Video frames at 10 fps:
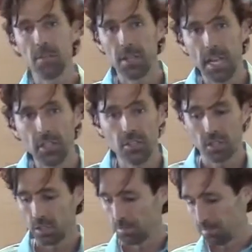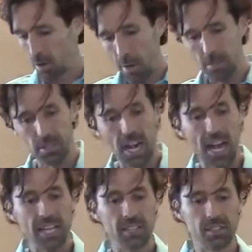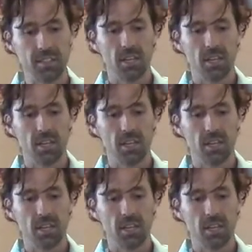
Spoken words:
in nature, proper diet,